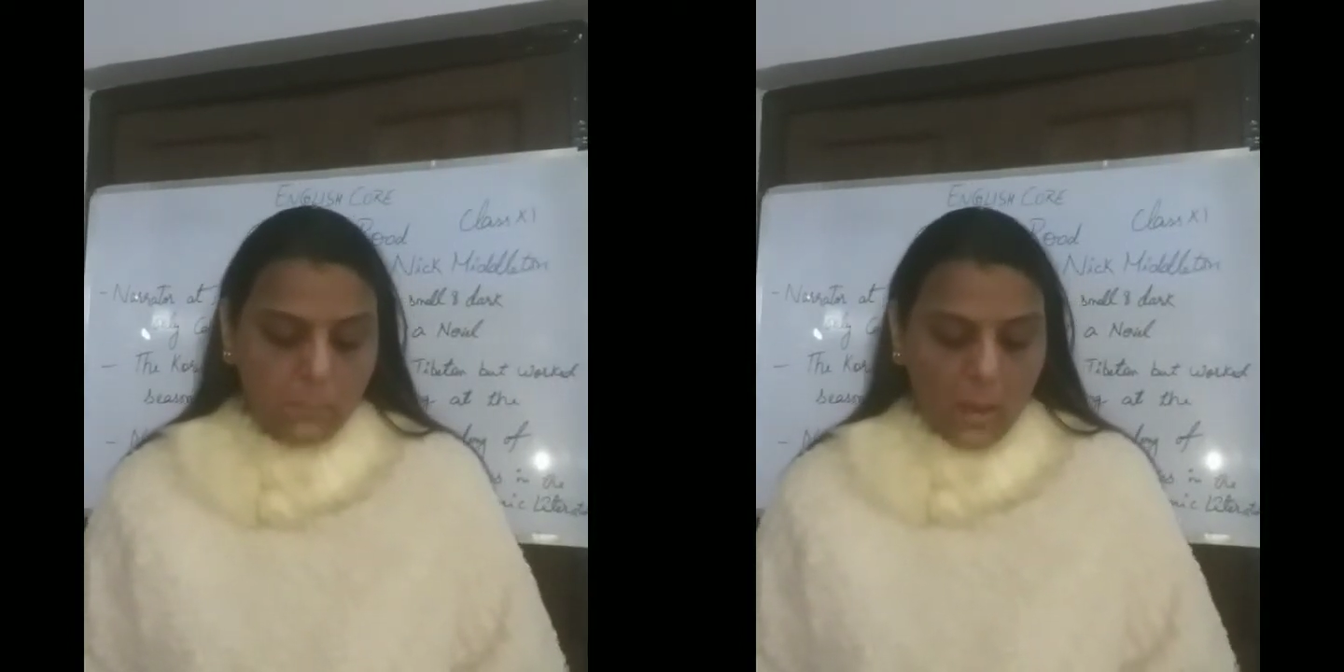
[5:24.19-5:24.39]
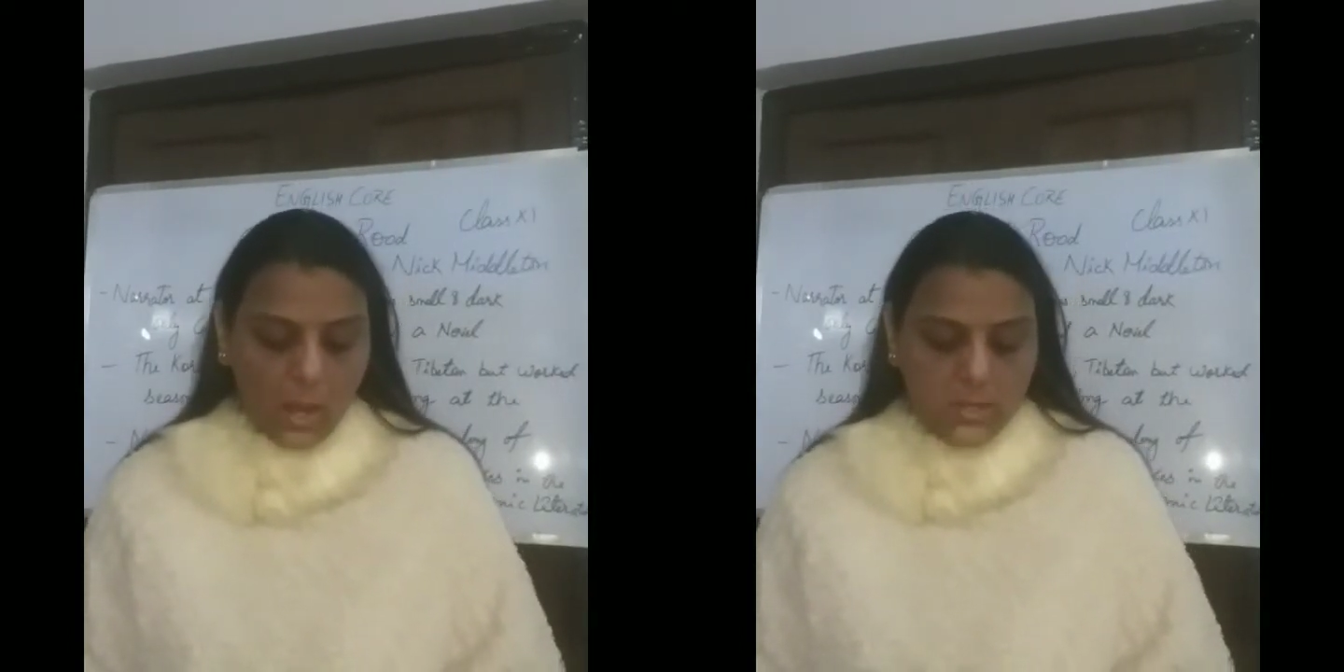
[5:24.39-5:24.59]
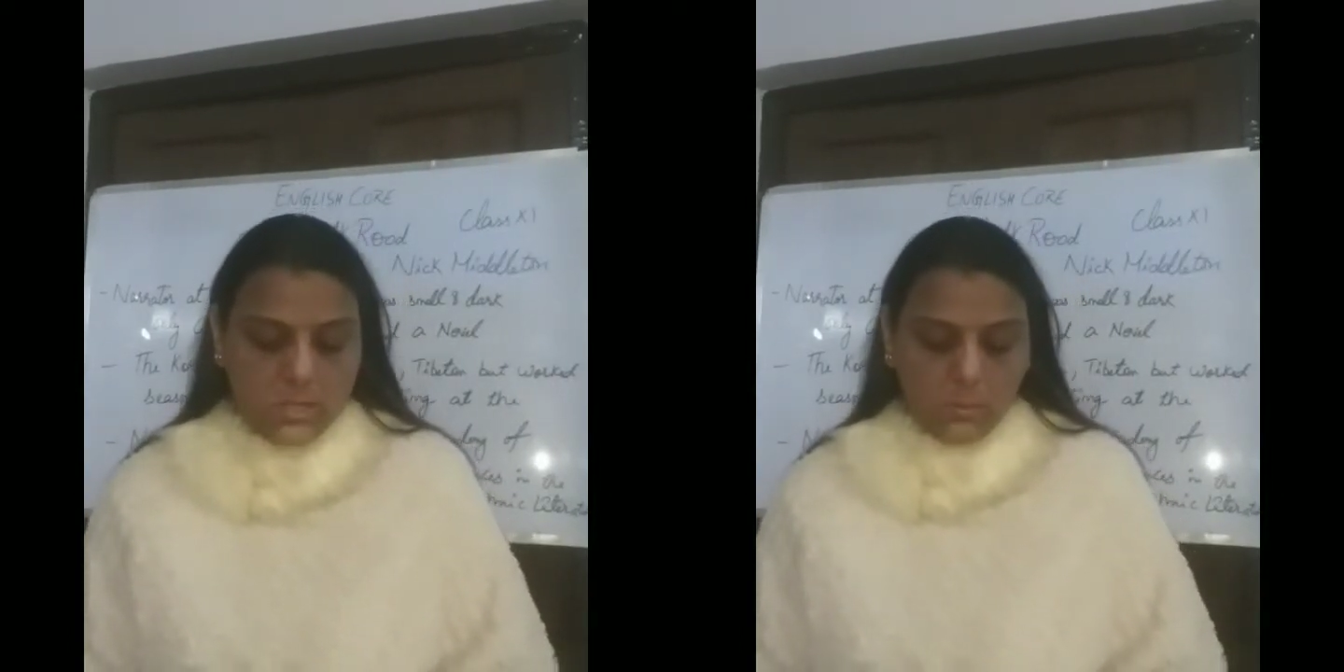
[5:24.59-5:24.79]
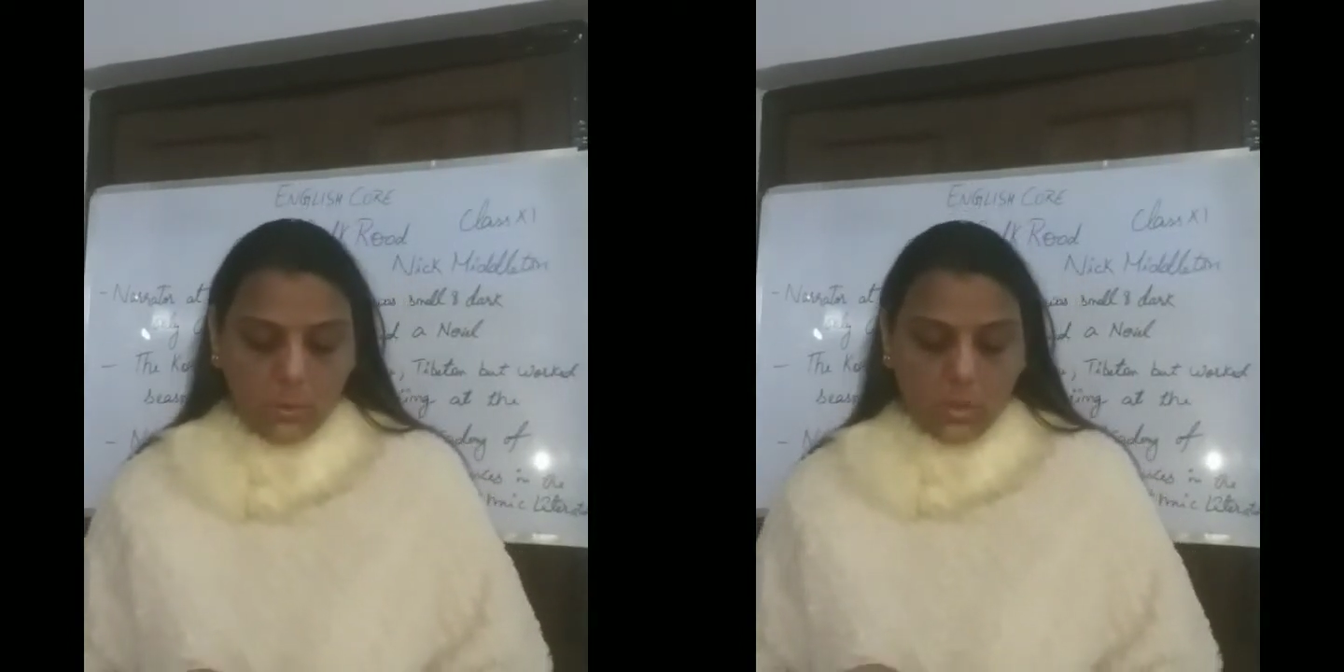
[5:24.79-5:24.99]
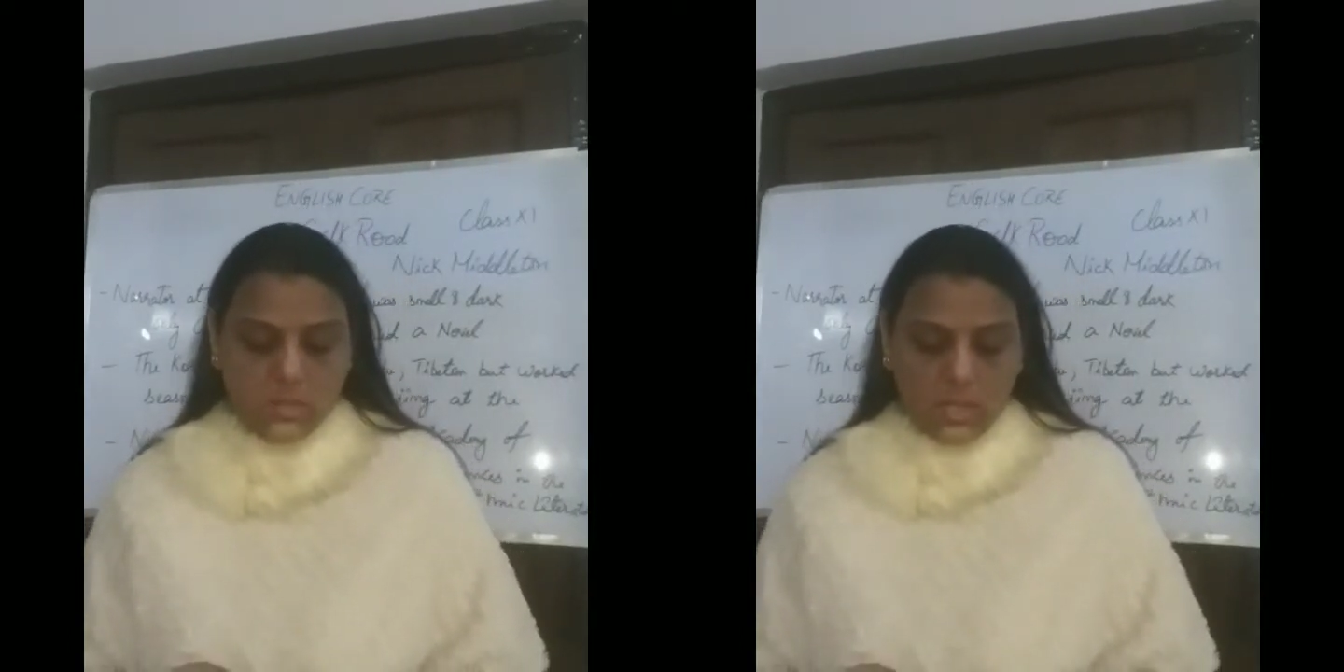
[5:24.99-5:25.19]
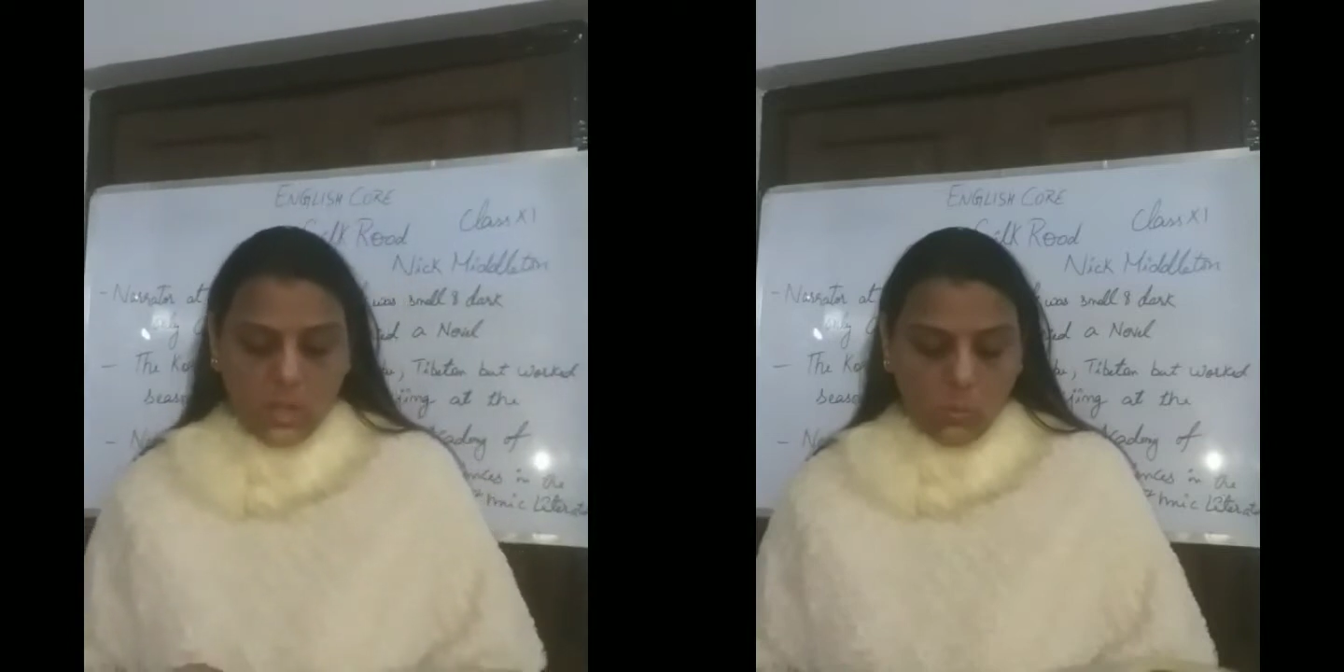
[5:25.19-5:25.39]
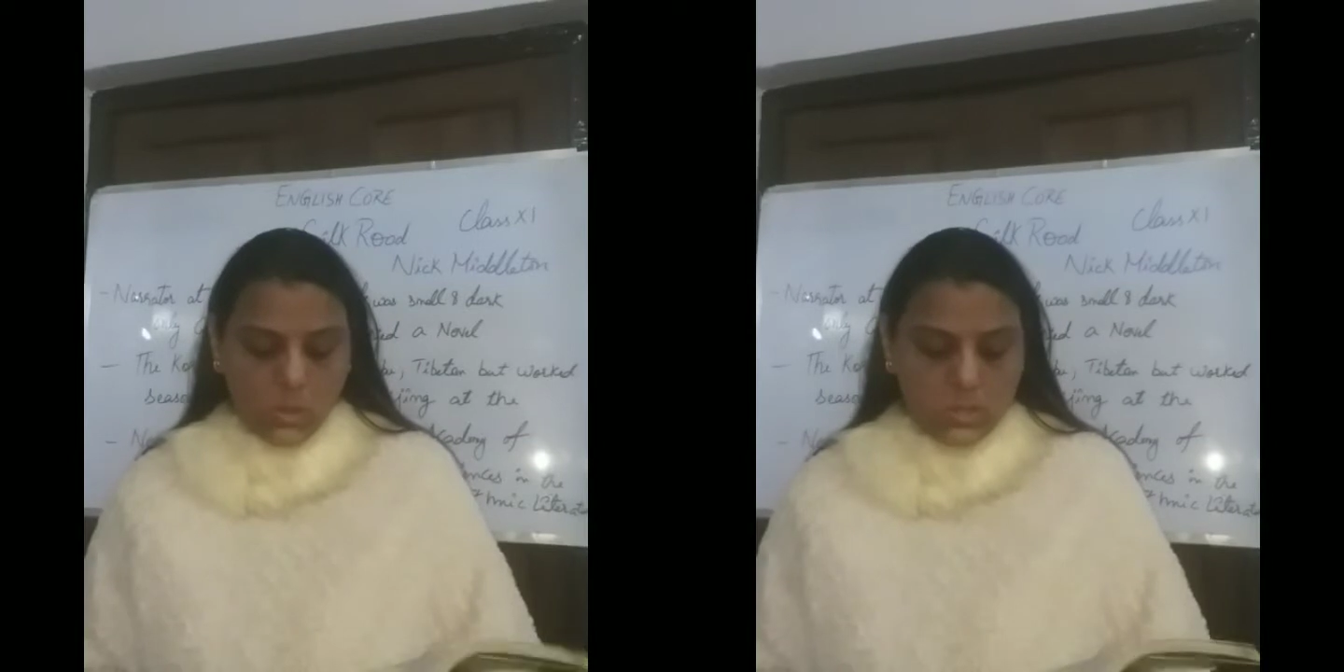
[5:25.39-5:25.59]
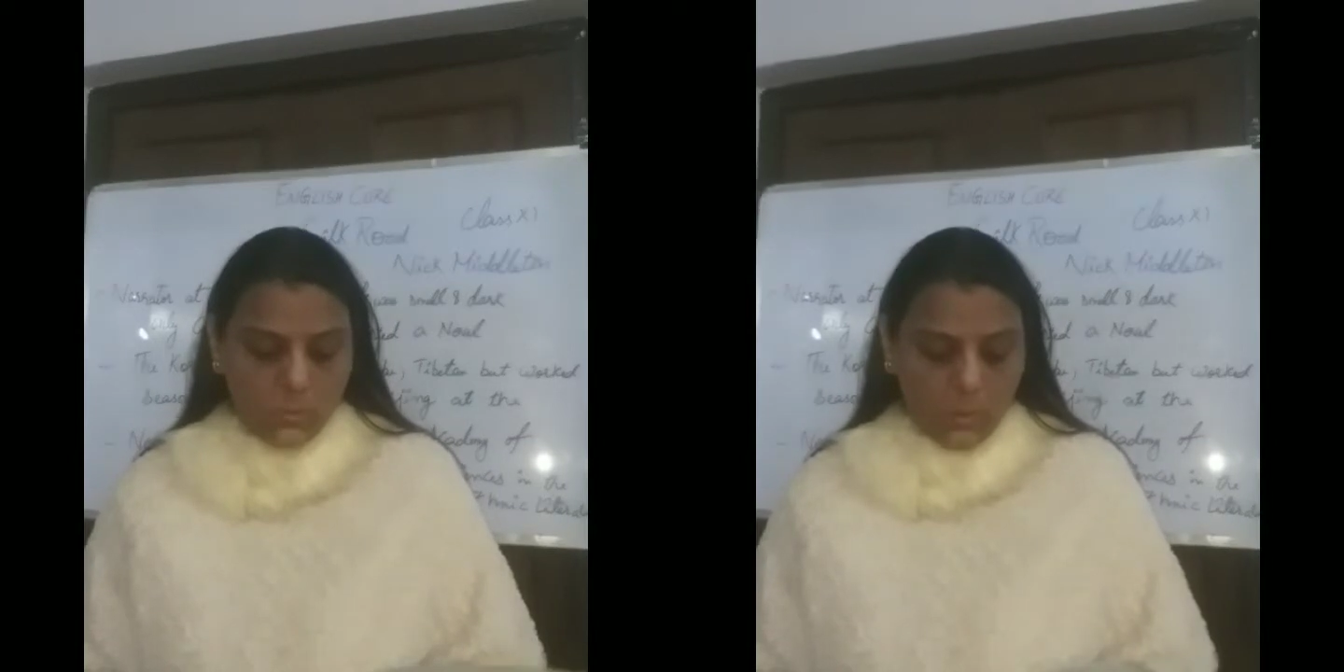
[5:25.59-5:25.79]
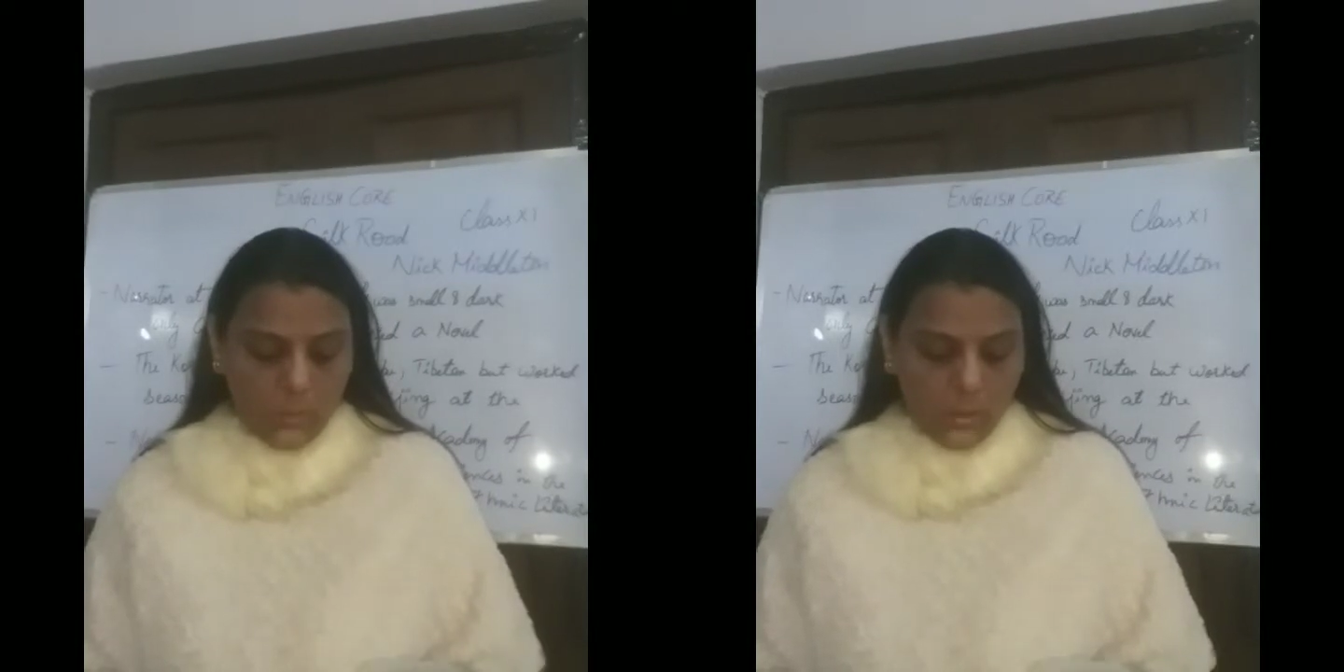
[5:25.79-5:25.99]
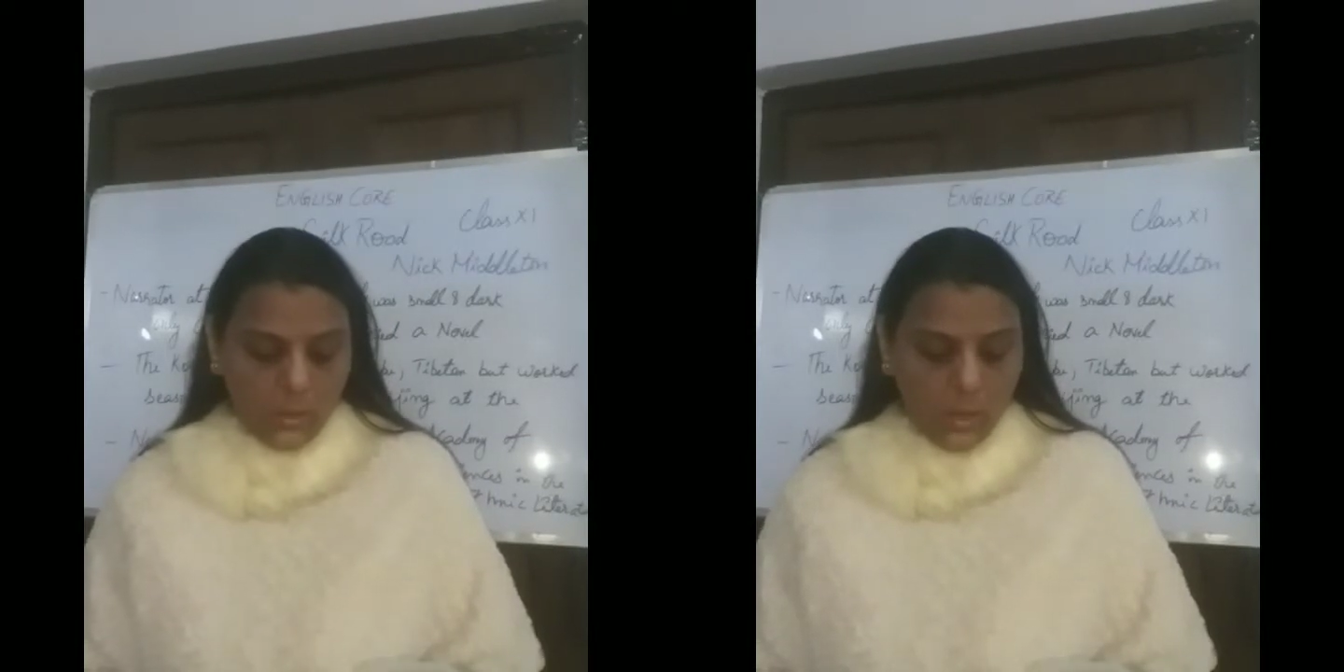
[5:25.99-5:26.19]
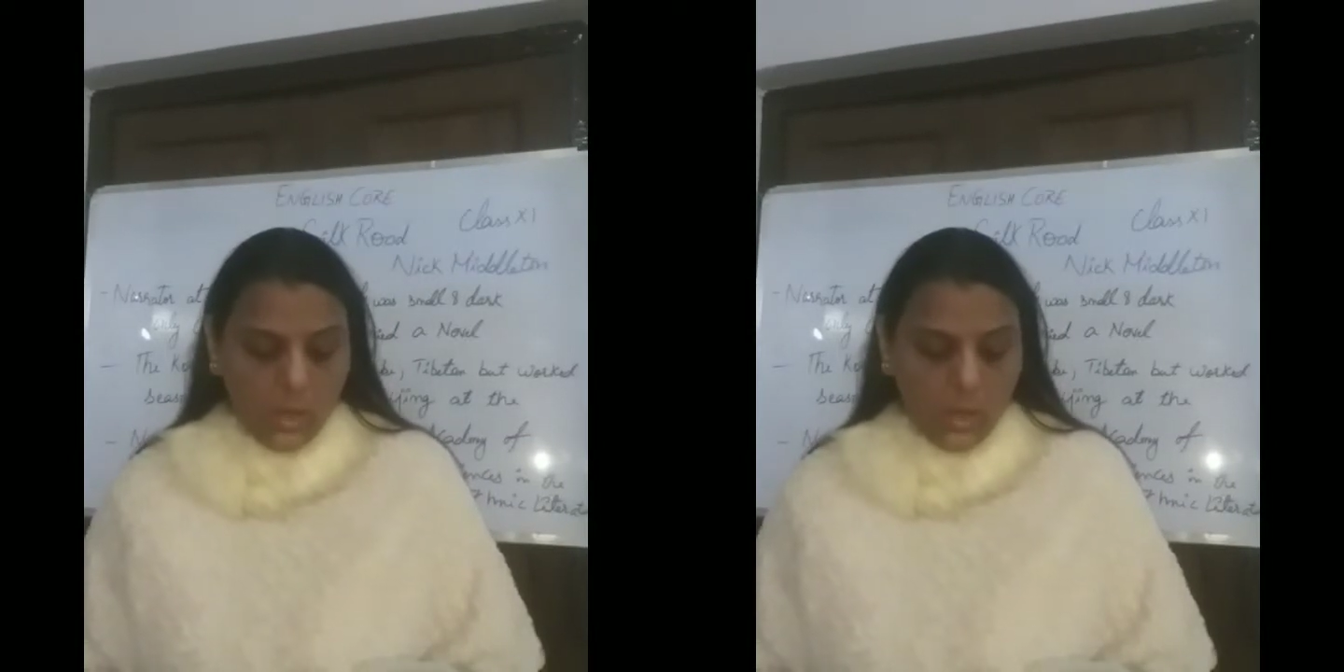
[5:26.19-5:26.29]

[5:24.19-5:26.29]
parts because he was wearing